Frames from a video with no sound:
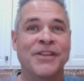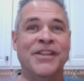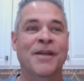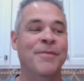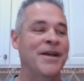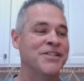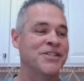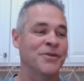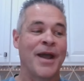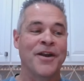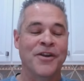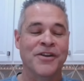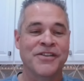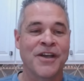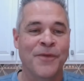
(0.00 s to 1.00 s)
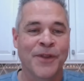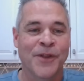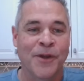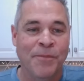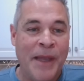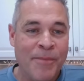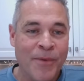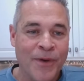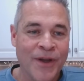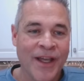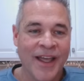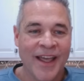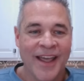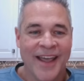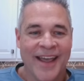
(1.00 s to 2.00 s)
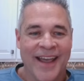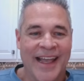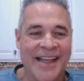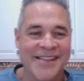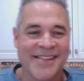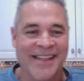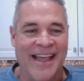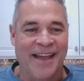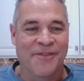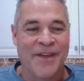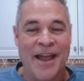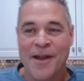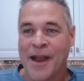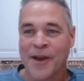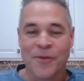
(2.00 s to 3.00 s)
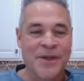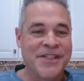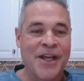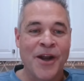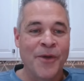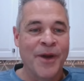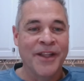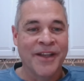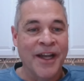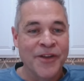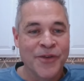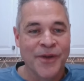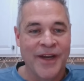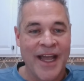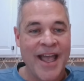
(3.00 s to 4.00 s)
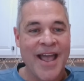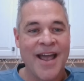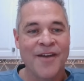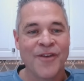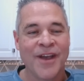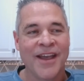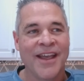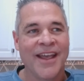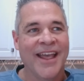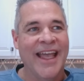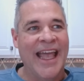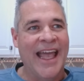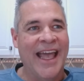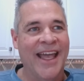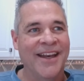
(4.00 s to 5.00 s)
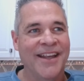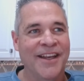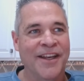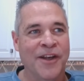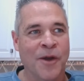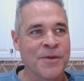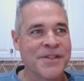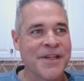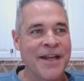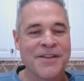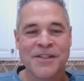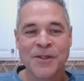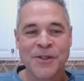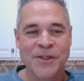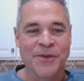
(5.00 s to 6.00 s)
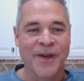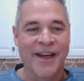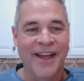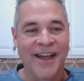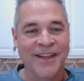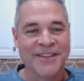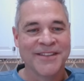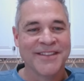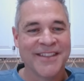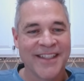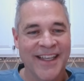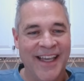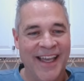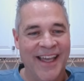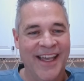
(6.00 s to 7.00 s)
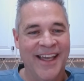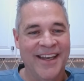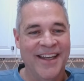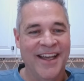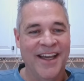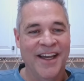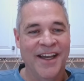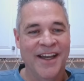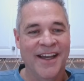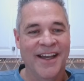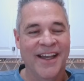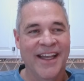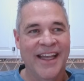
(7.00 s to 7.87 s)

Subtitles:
the good thing about surrounding yourself with good people. I can reach out all around the country, and I have, and no one's got a solution right now. And I'm